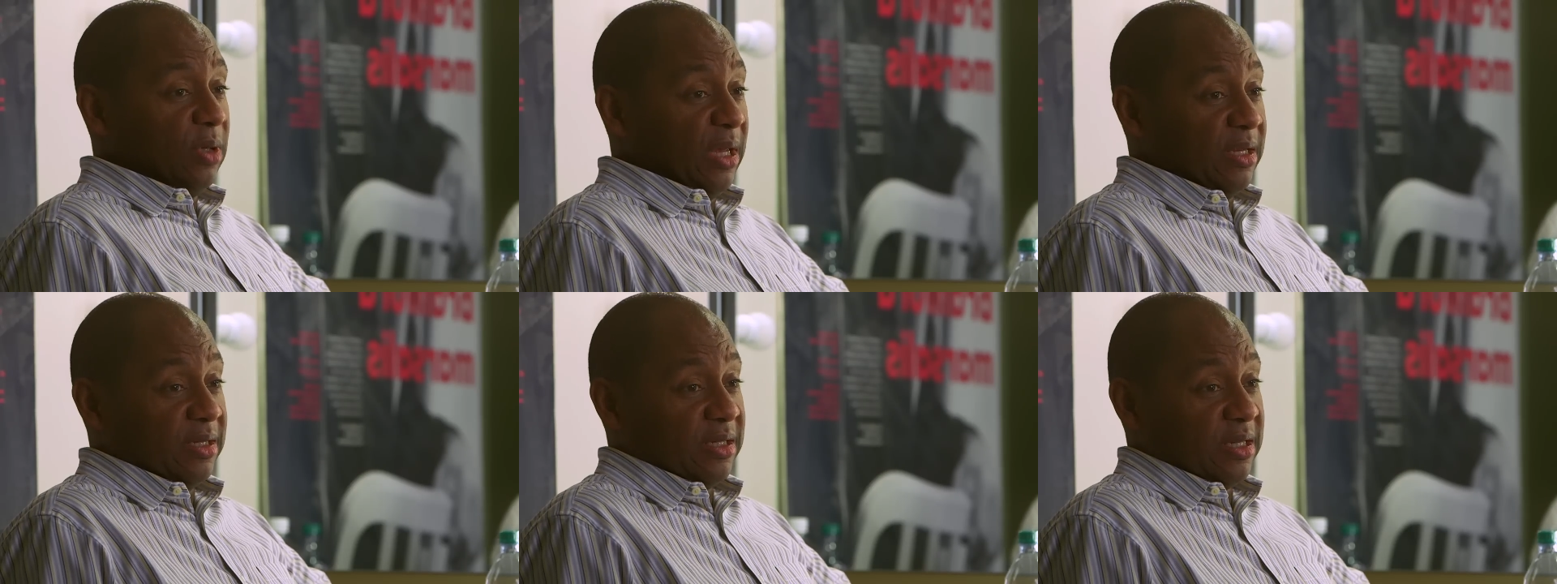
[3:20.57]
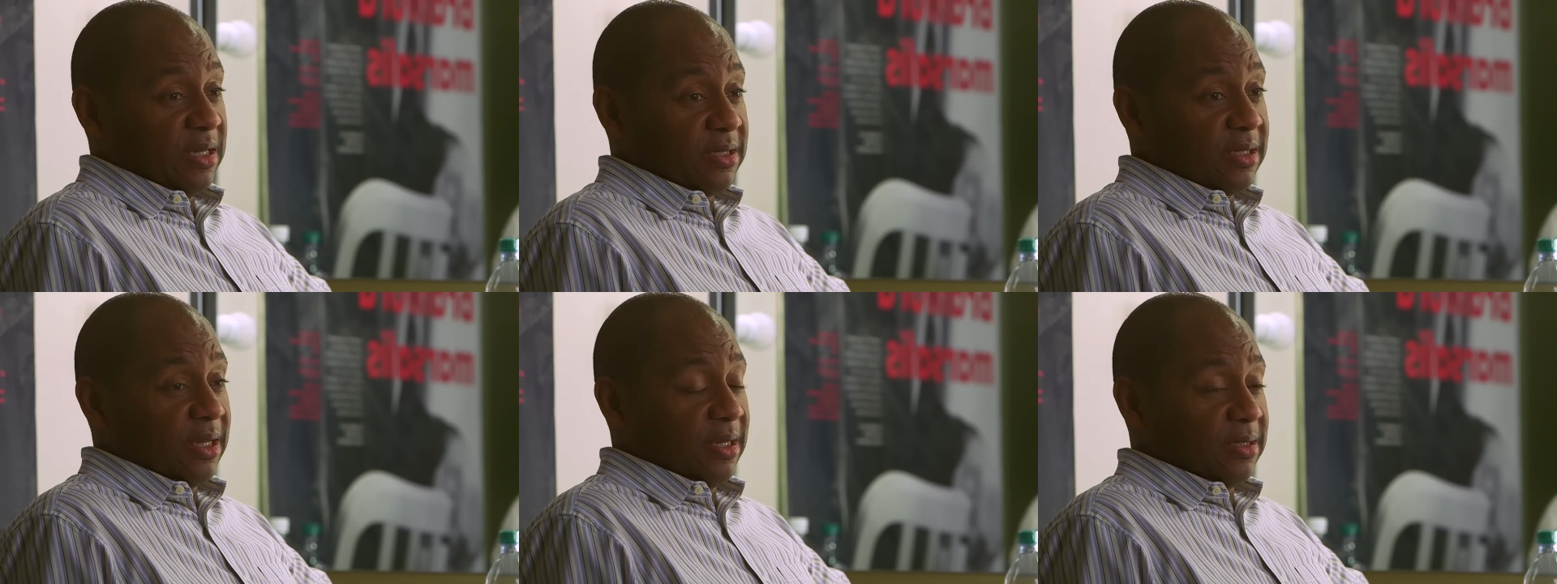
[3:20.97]

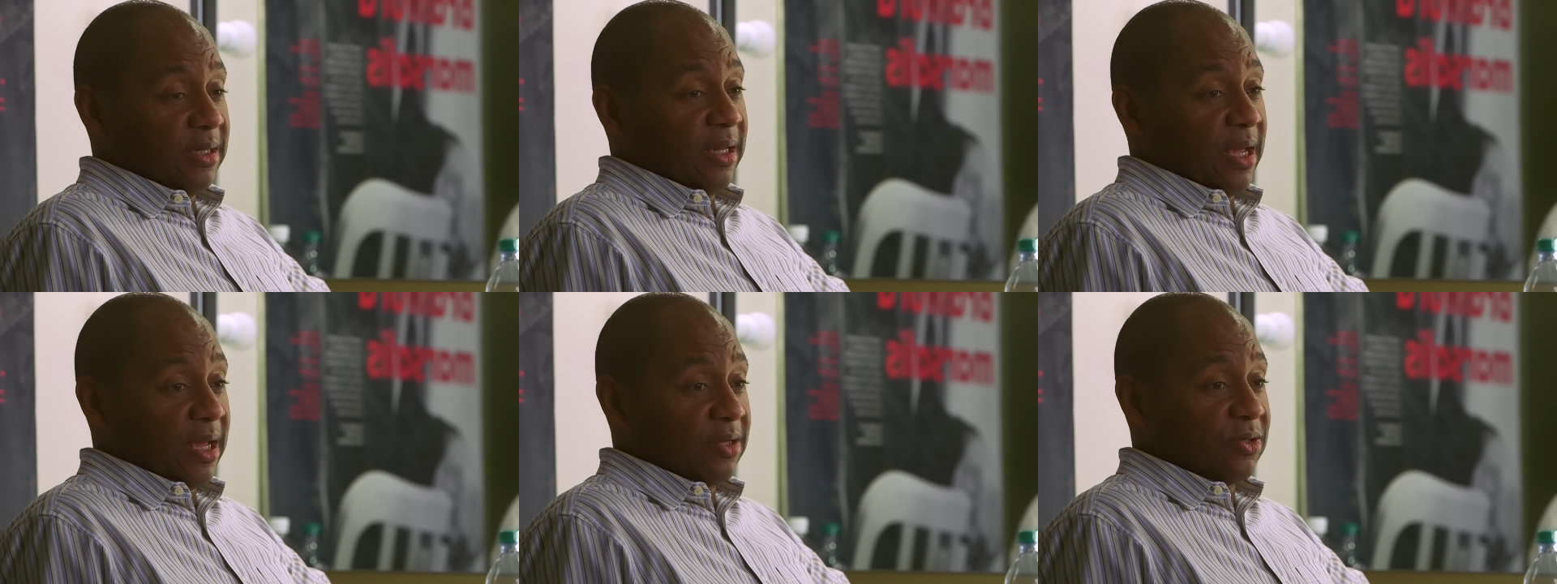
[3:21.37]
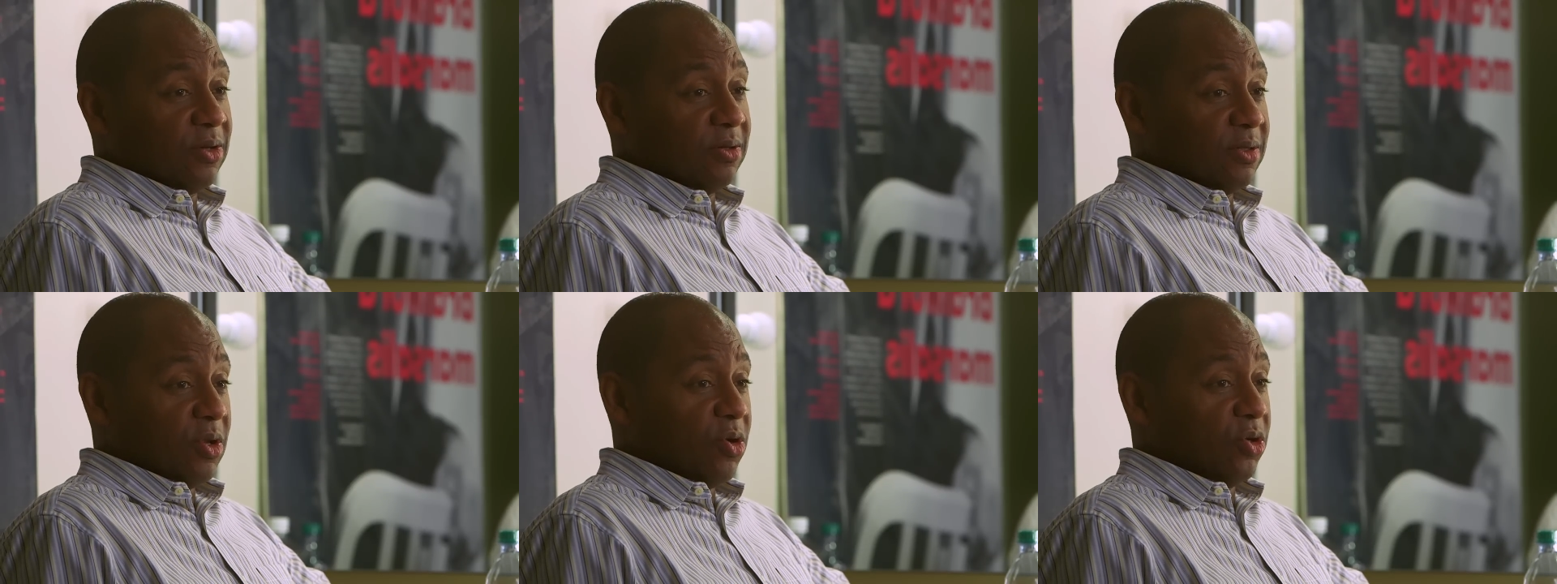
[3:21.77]
exist as a gangster
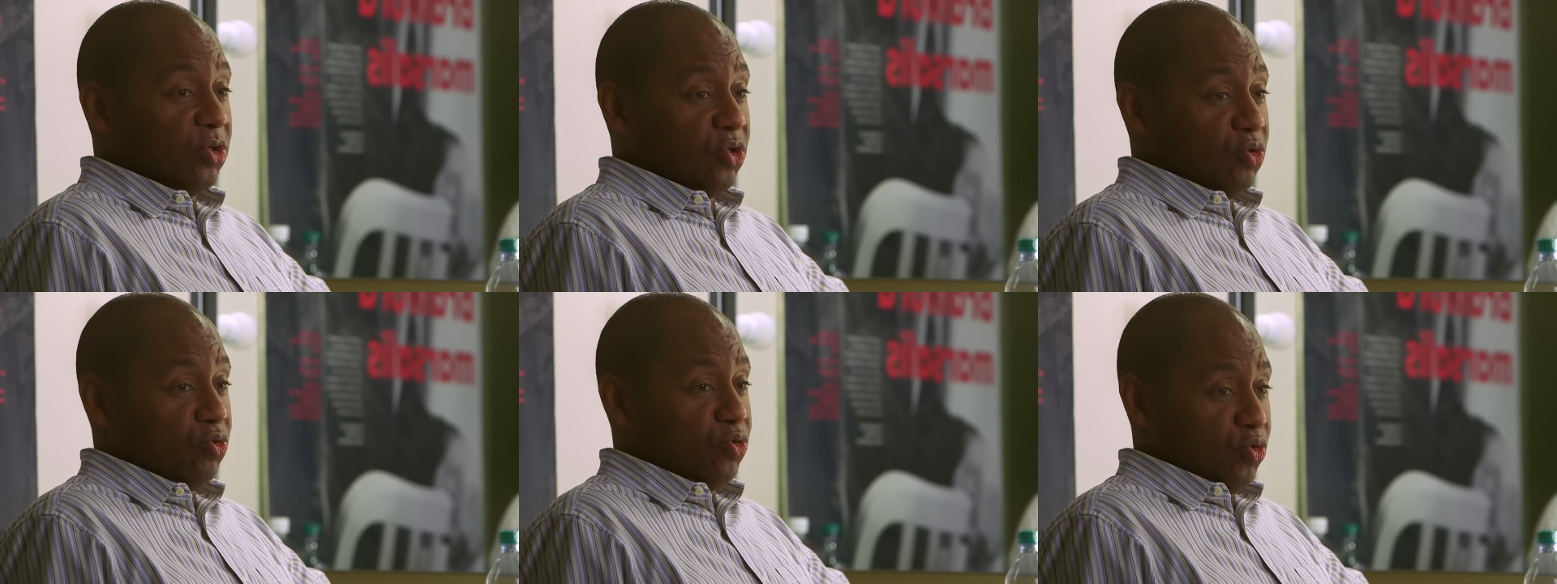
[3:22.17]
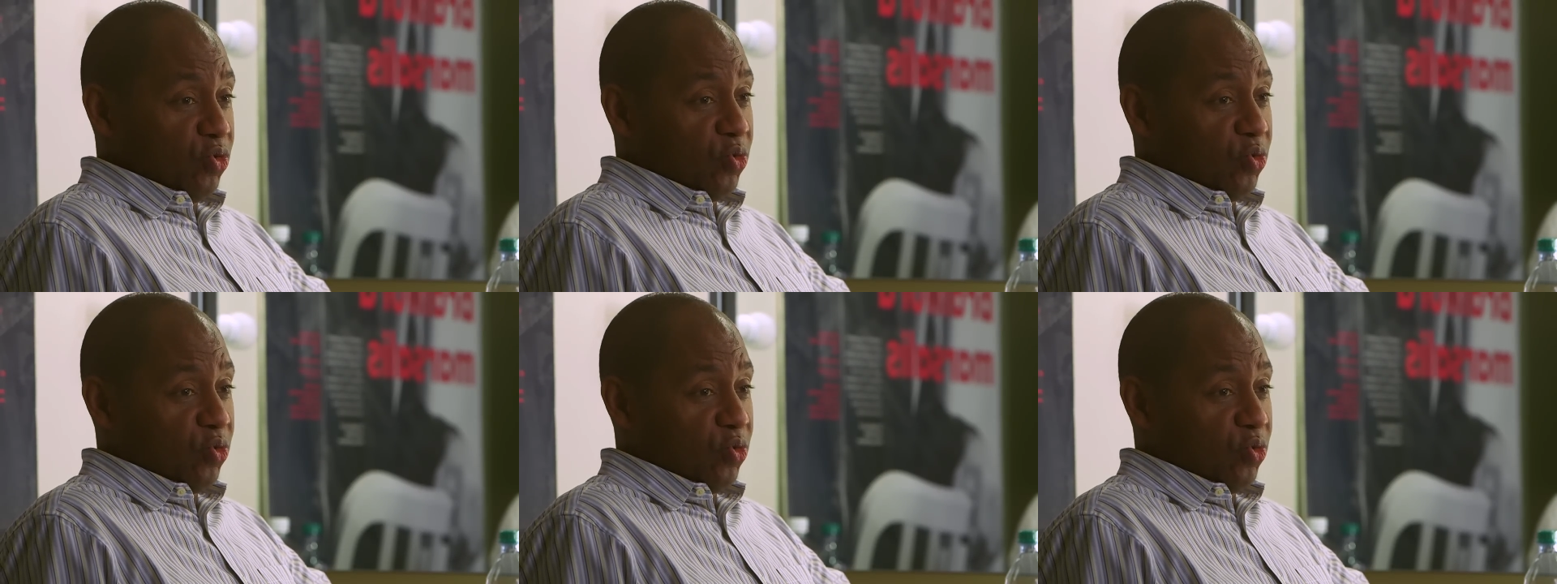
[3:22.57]
as long as you knew